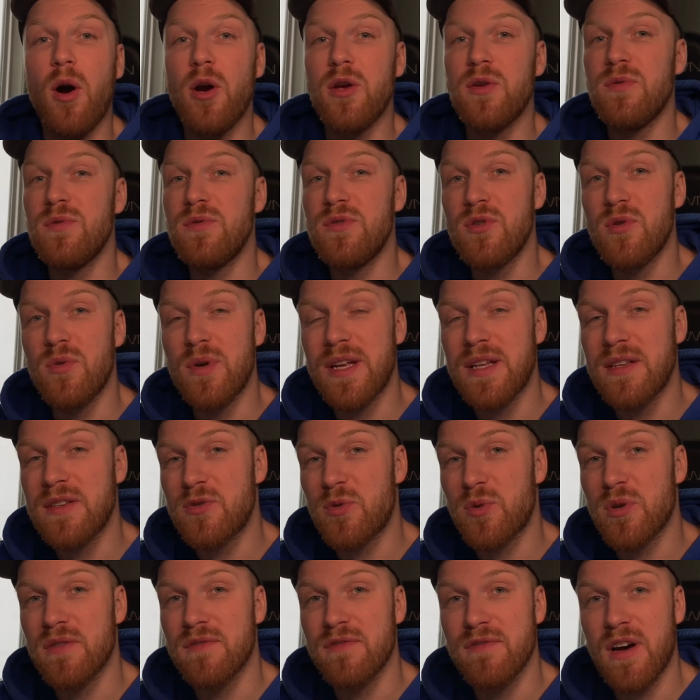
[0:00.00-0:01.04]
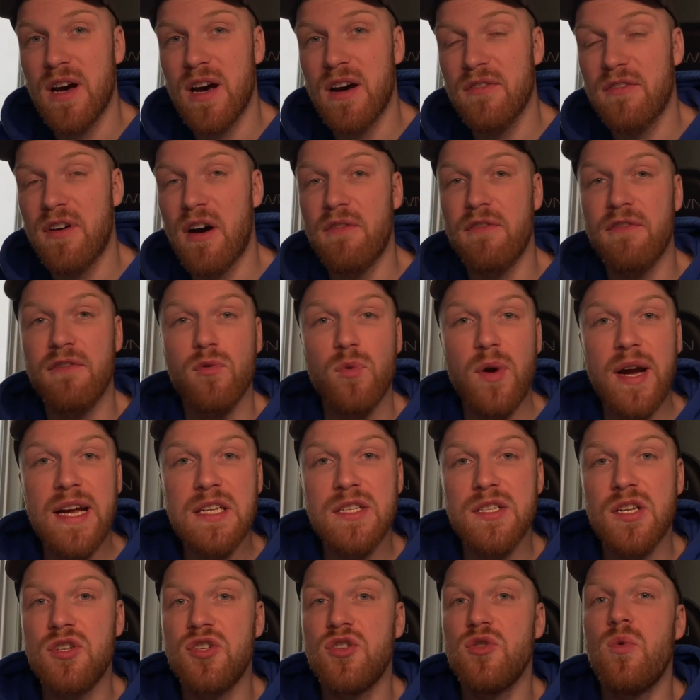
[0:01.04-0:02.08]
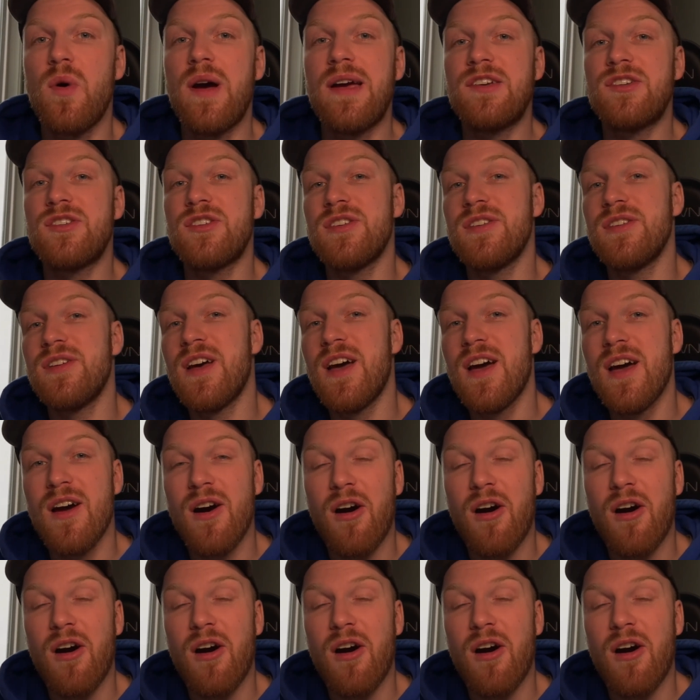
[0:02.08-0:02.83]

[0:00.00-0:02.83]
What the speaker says: Are you doing sort of a freight situation?